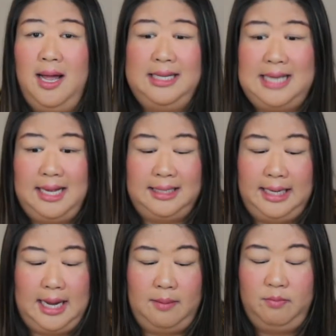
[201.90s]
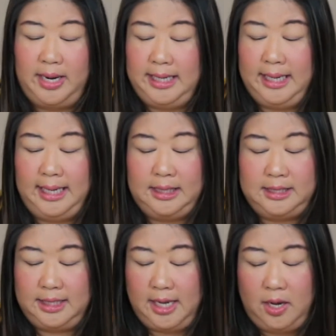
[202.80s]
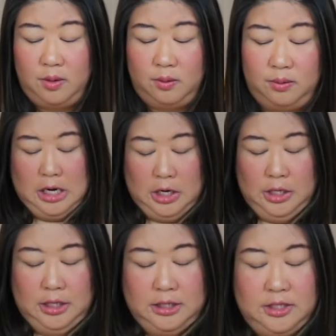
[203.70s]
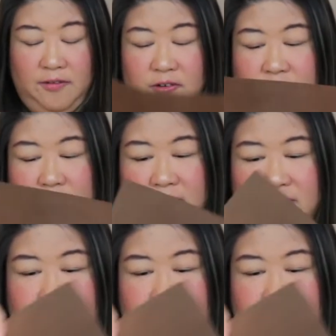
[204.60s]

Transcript: Exactly. I'm ready to go. So first off,